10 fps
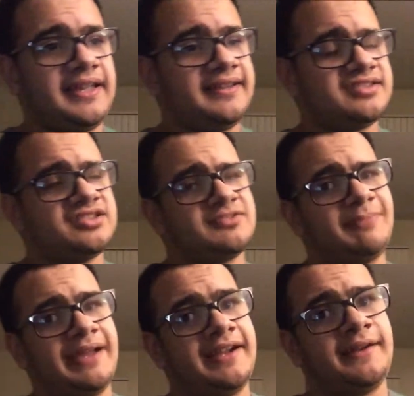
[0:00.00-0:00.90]
It's
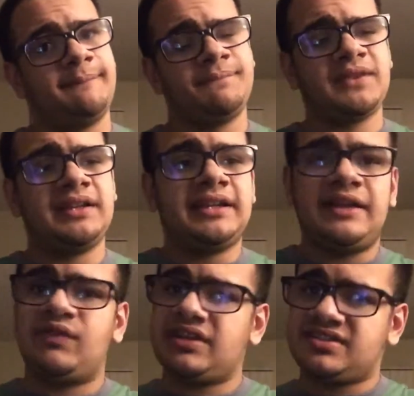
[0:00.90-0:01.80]
just bad.
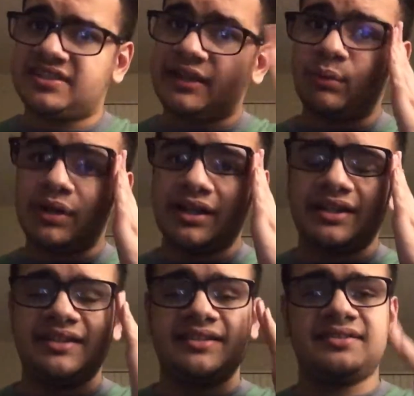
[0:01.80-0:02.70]
If I say what it
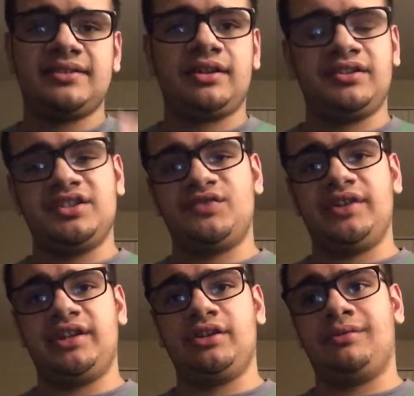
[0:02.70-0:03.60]
is on this
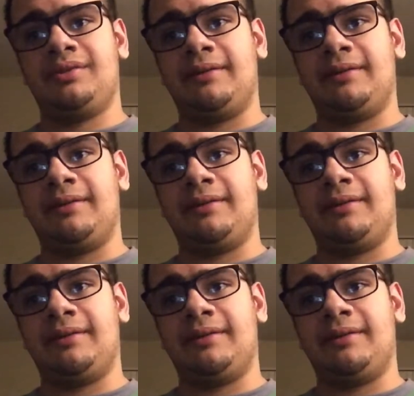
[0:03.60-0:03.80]
video,